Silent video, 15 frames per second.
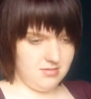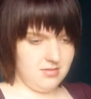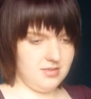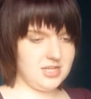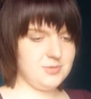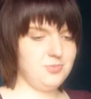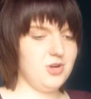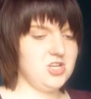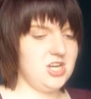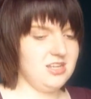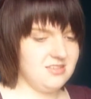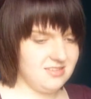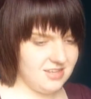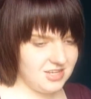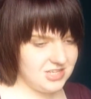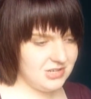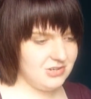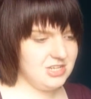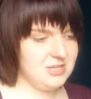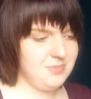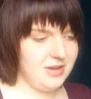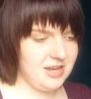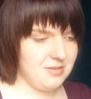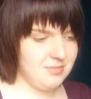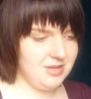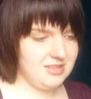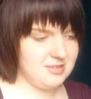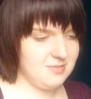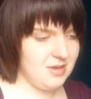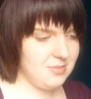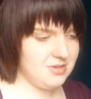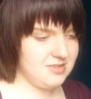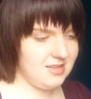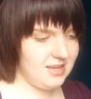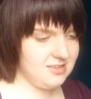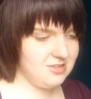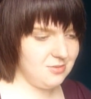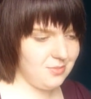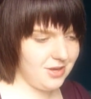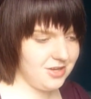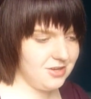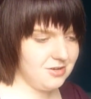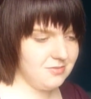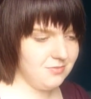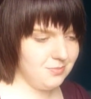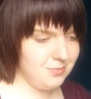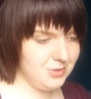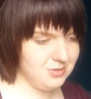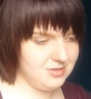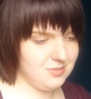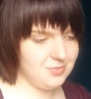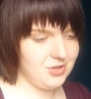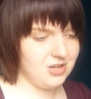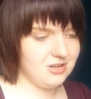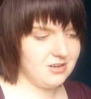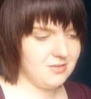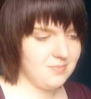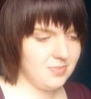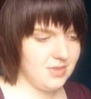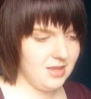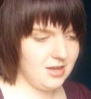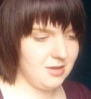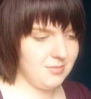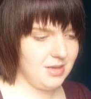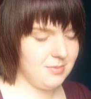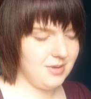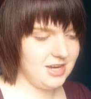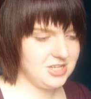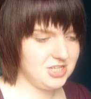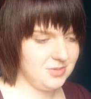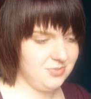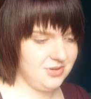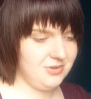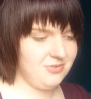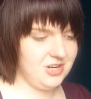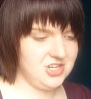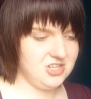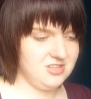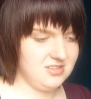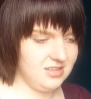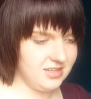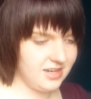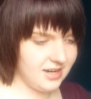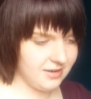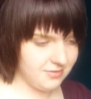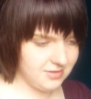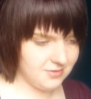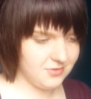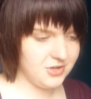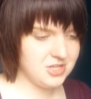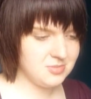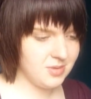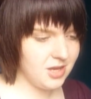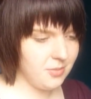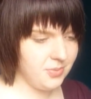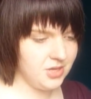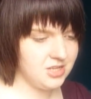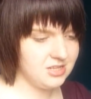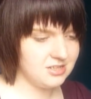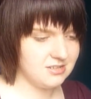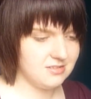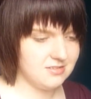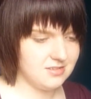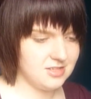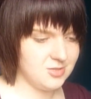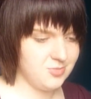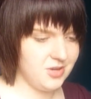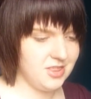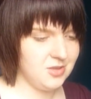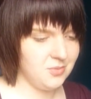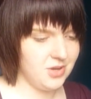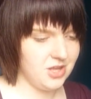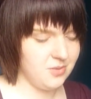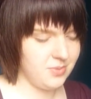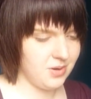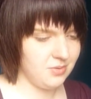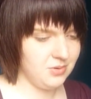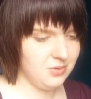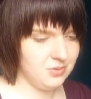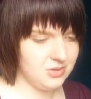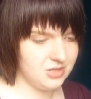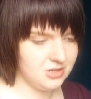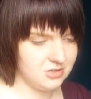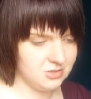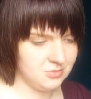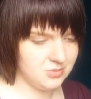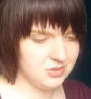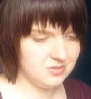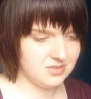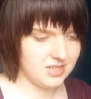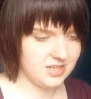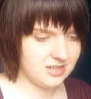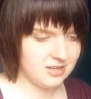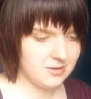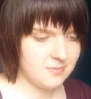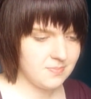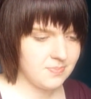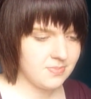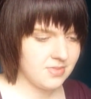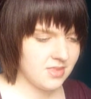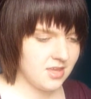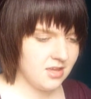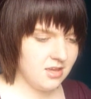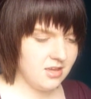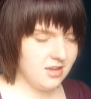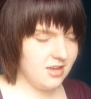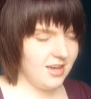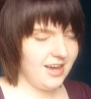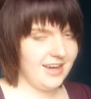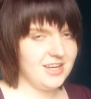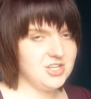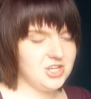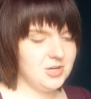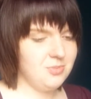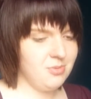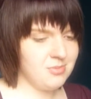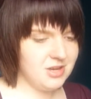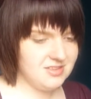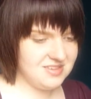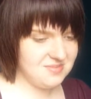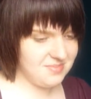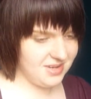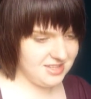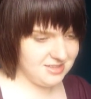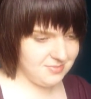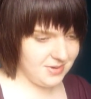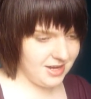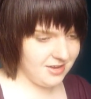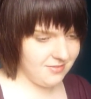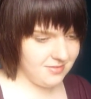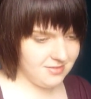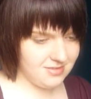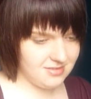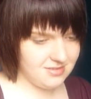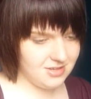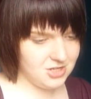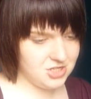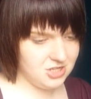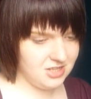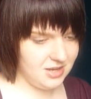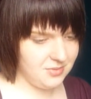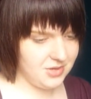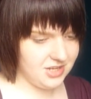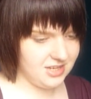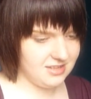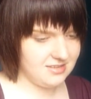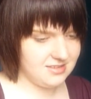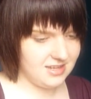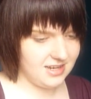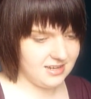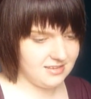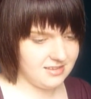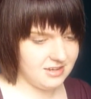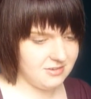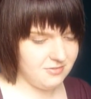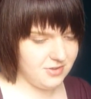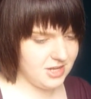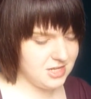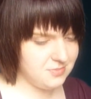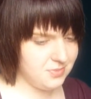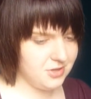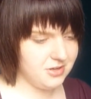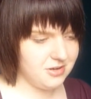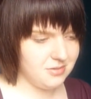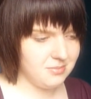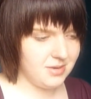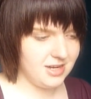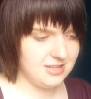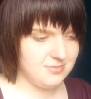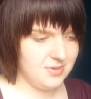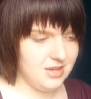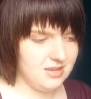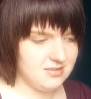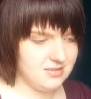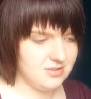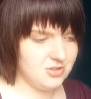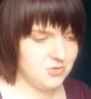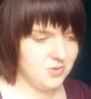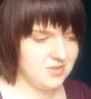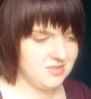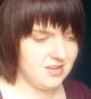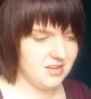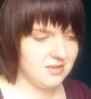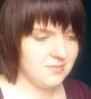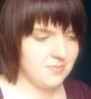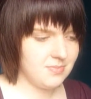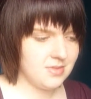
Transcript: This project has also inspired me to maybe start up my own music blog, or maybe actually bring Freshers to life to voice my opinions and spread the word about new local music. I enjoy promoting bands by social networking sites like Facebook, MySpace and Twitter.